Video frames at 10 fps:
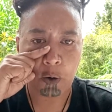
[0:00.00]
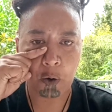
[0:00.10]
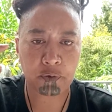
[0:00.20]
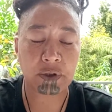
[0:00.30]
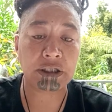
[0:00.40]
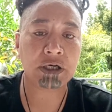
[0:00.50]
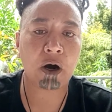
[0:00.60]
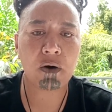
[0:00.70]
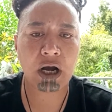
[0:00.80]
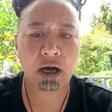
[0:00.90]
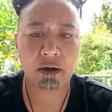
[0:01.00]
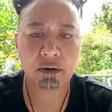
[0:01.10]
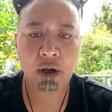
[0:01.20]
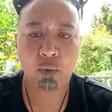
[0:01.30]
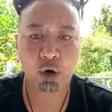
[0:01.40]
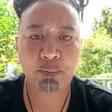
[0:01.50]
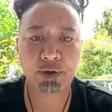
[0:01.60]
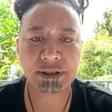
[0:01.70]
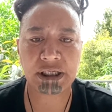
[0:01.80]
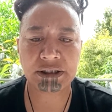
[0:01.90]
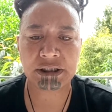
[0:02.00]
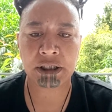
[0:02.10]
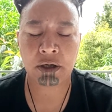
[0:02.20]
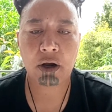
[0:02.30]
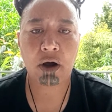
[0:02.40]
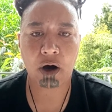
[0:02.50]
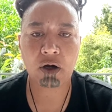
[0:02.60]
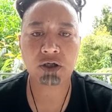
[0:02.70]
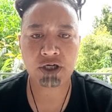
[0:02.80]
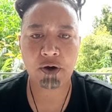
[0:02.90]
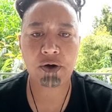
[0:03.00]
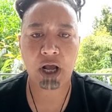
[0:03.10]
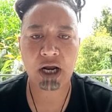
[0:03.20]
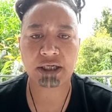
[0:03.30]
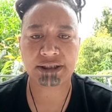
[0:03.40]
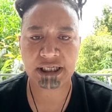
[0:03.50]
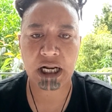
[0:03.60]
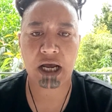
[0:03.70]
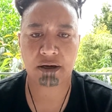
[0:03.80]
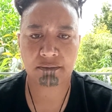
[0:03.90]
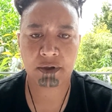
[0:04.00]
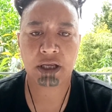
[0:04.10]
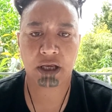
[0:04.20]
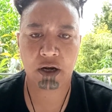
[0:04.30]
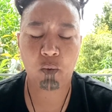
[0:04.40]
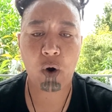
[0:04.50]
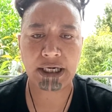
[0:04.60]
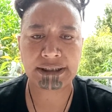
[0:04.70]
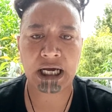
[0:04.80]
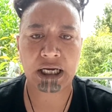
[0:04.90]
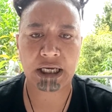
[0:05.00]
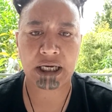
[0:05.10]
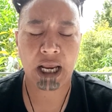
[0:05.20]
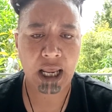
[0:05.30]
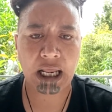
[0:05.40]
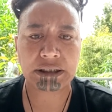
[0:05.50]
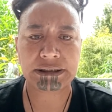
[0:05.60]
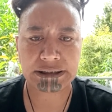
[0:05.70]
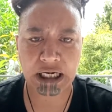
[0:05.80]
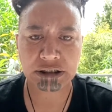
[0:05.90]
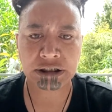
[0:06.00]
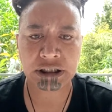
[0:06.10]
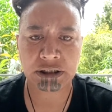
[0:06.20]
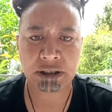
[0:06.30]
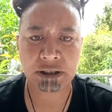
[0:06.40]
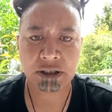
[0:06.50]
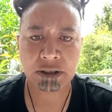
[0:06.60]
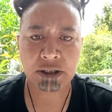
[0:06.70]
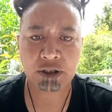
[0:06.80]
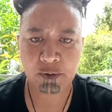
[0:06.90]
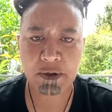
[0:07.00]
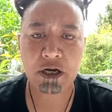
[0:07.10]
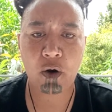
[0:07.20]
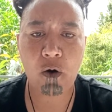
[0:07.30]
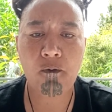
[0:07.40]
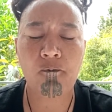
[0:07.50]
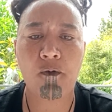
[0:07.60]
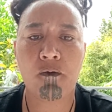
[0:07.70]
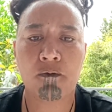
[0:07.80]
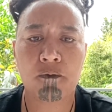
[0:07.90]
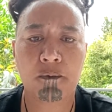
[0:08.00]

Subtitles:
All three tonga were presented on Taurangatira in Waitangi and sanctioned to be lawful.